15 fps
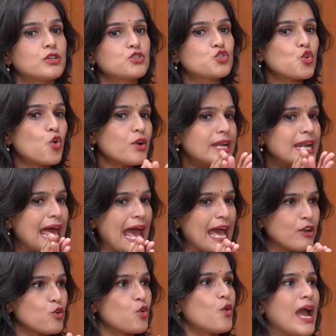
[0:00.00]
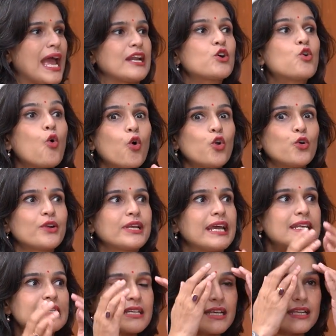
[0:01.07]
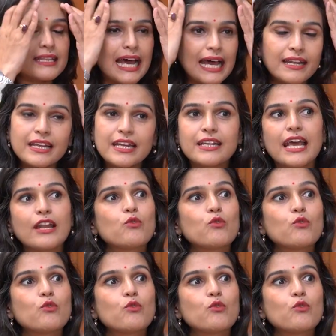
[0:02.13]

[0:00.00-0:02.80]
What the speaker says: so narrow and goal-oriented that it